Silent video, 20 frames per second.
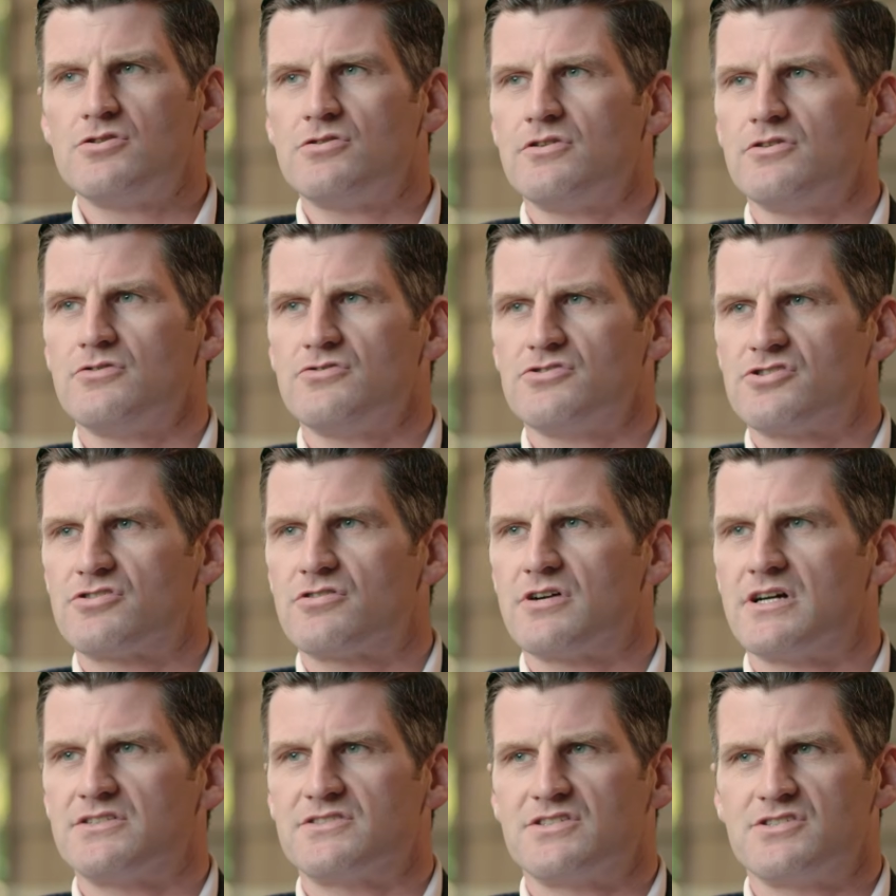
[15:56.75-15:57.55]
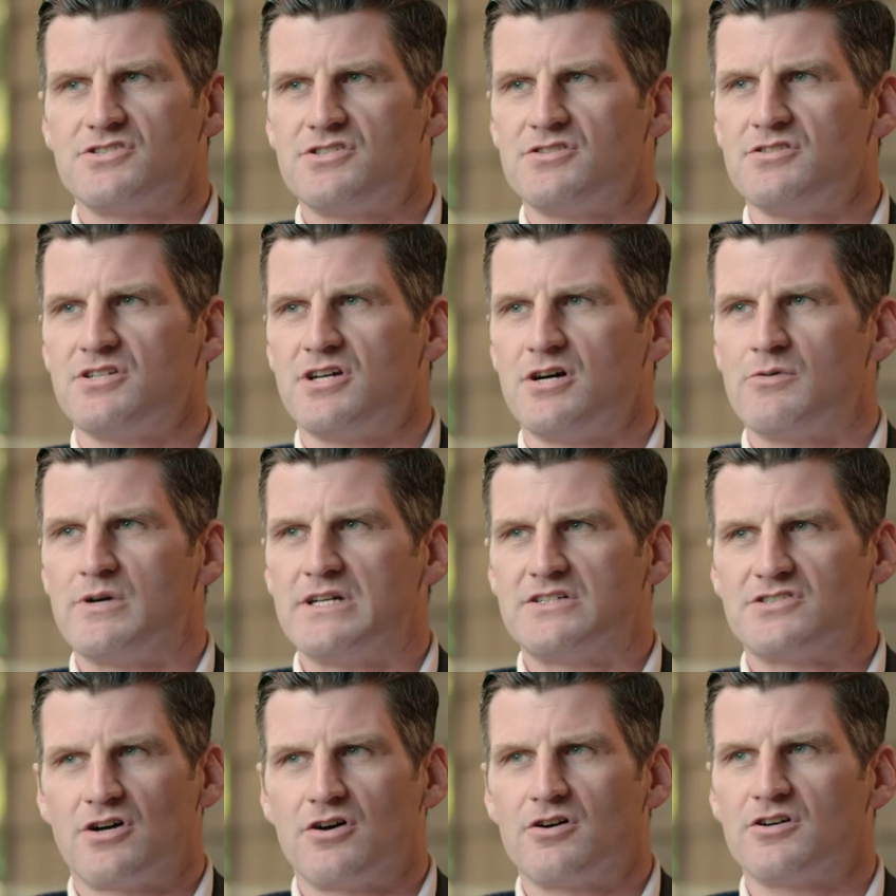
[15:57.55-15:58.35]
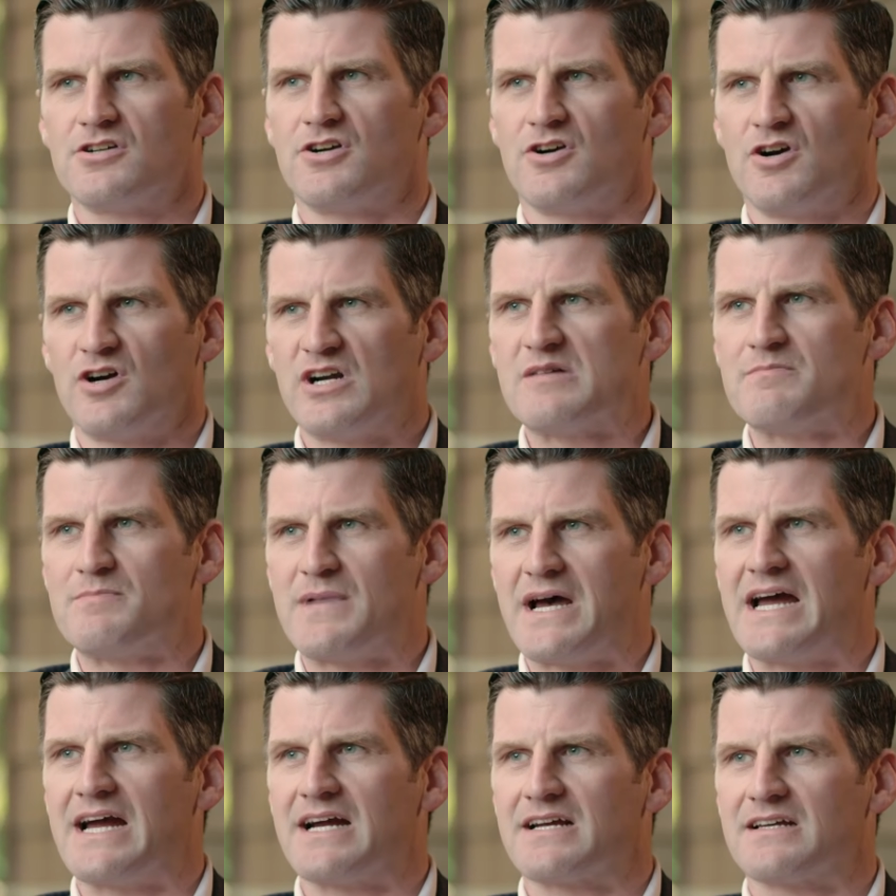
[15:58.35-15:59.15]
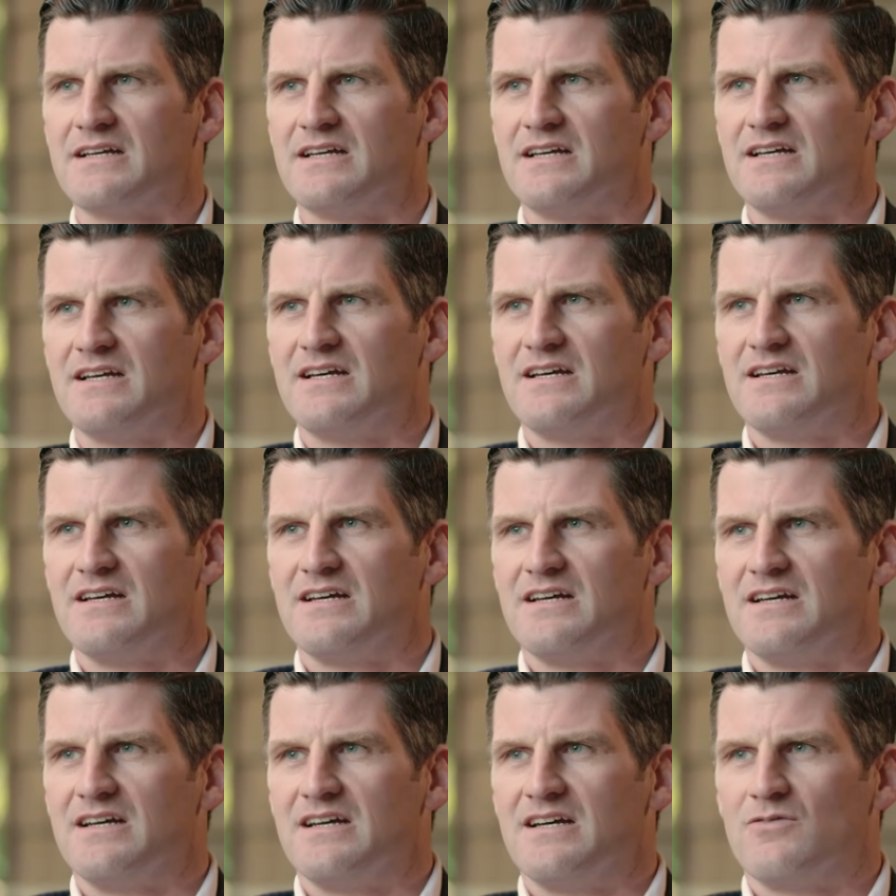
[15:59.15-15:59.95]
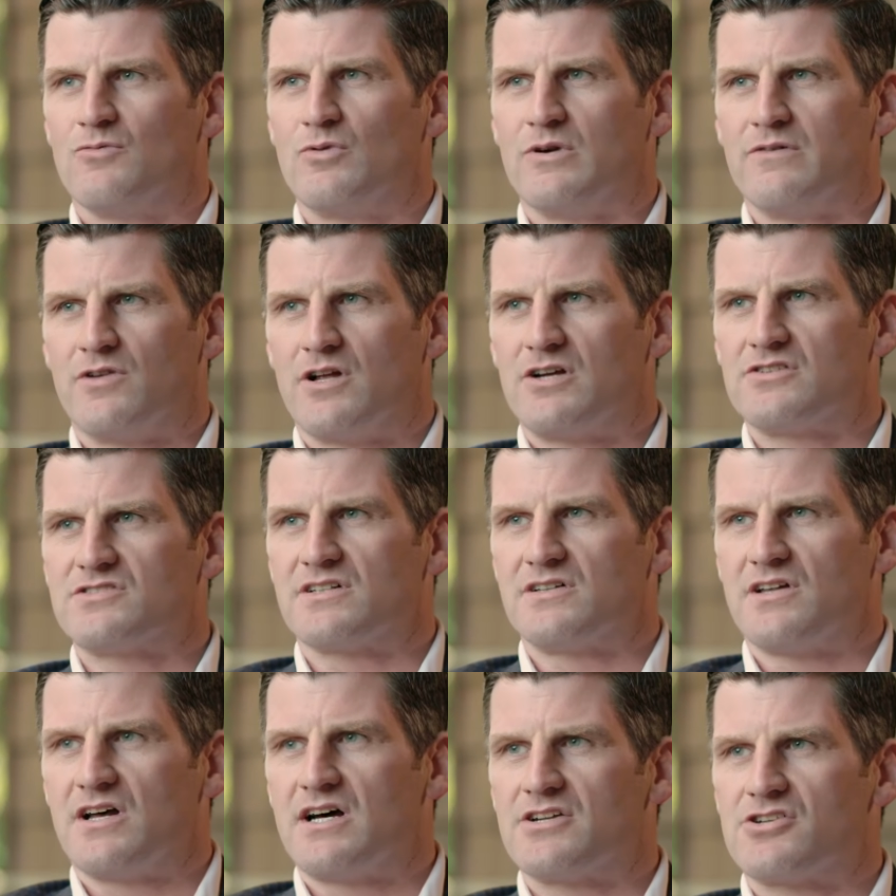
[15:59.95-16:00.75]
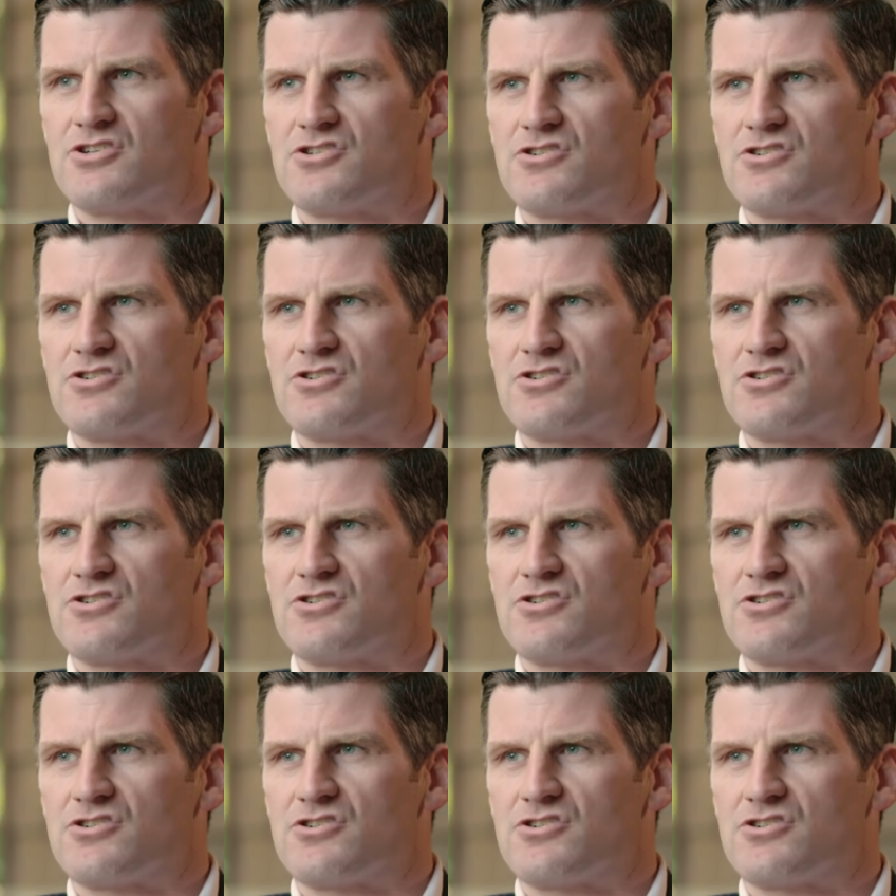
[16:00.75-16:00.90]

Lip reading: you lose trust, as you know, it's hard to earn it back. We've lost a lot of